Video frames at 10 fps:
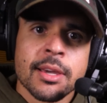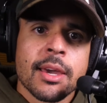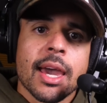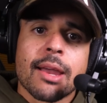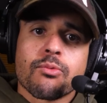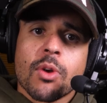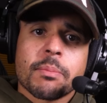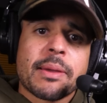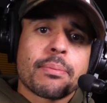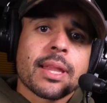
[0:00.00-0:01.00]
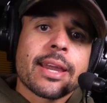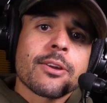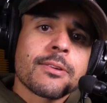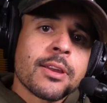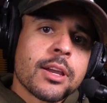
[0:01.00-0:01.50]
a rugby
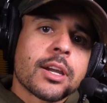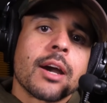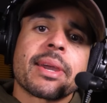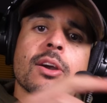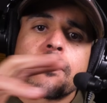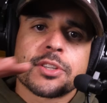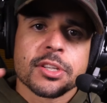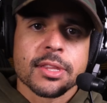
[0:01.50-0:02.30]
player coming over to